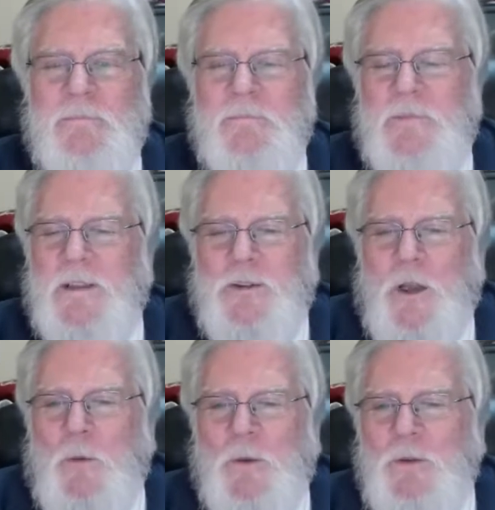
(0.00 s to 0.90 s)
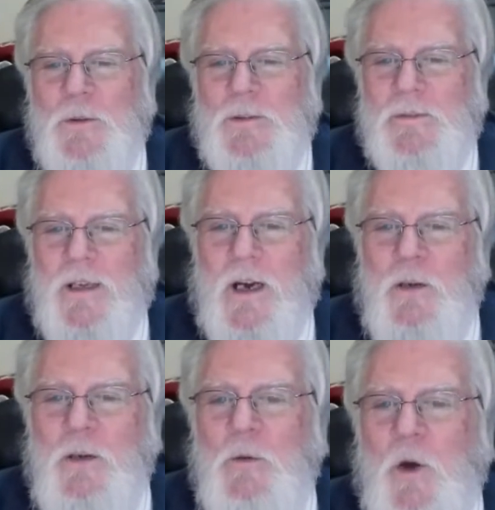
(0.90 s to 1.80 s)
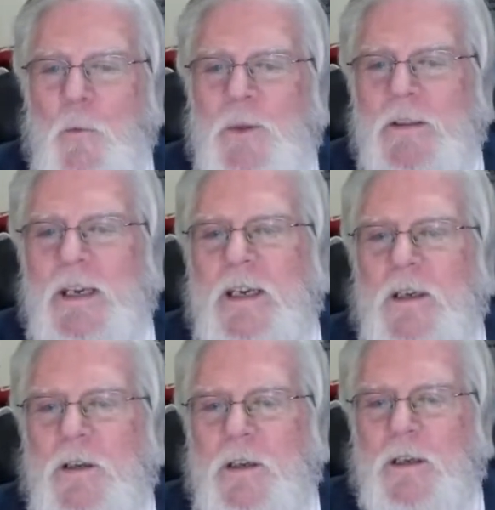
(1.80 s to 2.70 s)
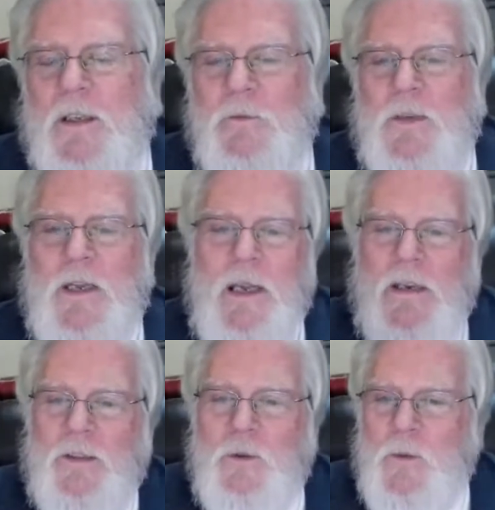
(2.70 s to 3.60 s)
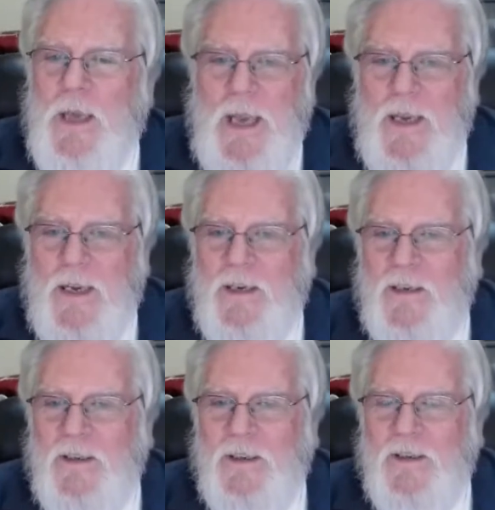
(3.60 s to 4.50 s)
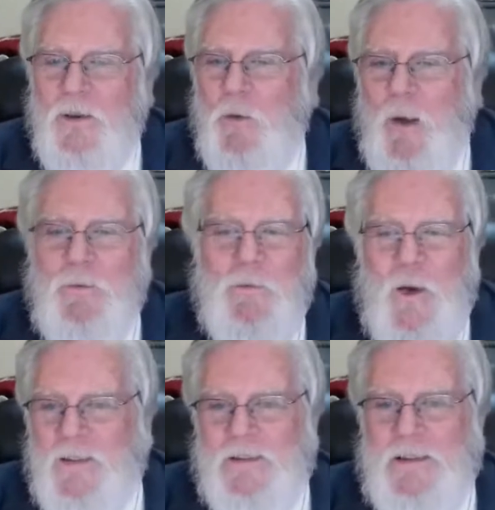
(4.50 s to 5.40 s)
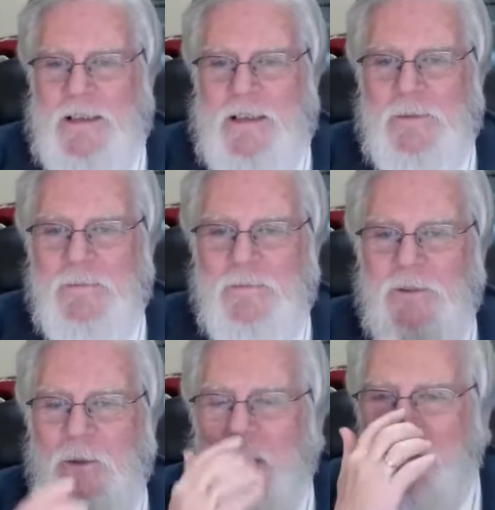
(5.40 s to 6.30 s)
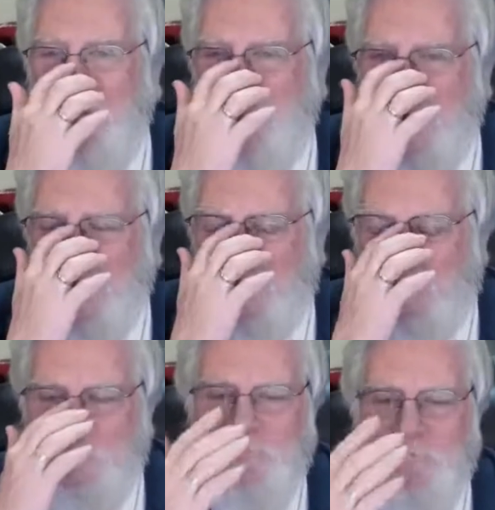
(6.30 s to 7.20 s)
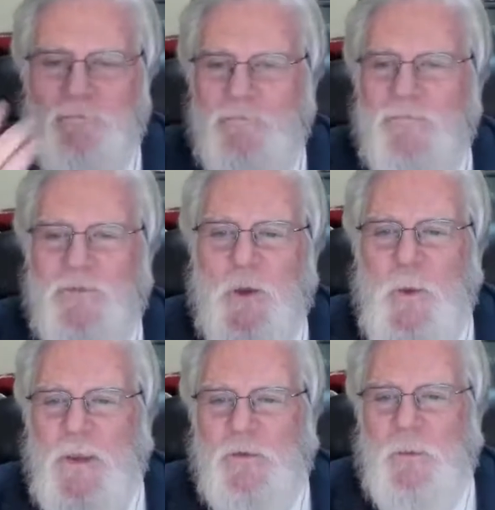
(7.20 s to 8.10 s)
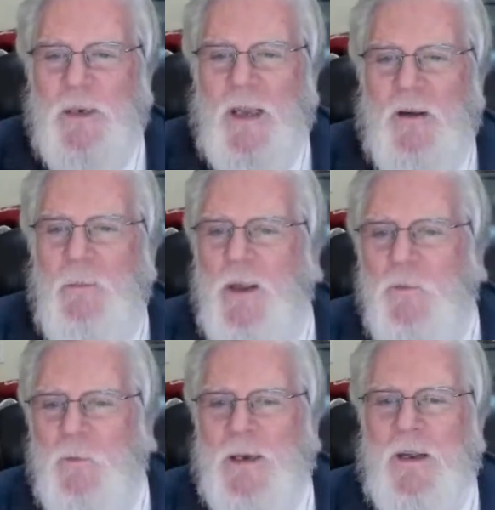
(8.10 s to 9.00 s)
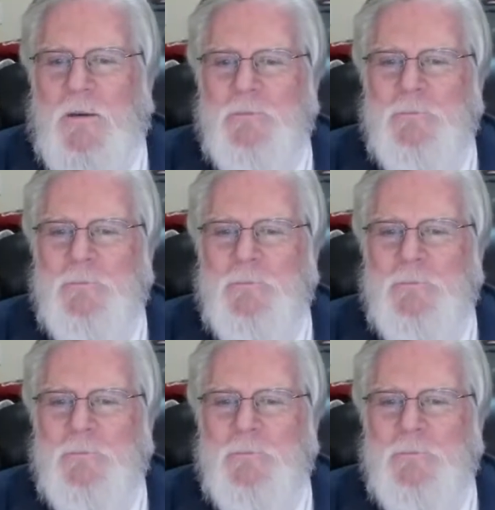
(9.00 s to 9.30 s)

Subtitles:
That's all we're doing. Are you open to taking a look? If not, hey, that's okay. You don't want fries today. You might want fries 2 weeks from now, a month from now.